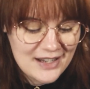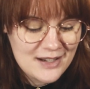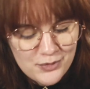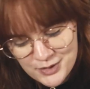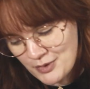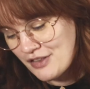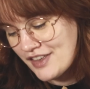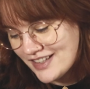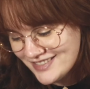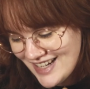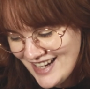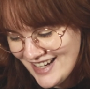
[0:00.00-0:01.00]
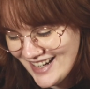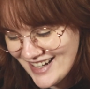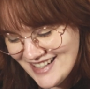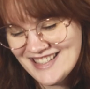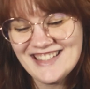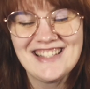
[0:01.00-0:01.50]
It was worth it.
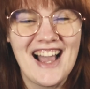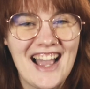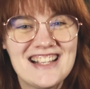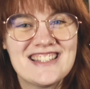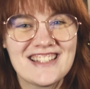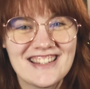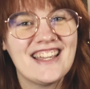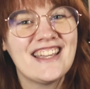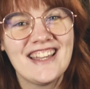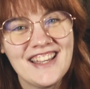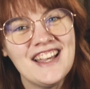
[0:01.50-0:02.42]
I still think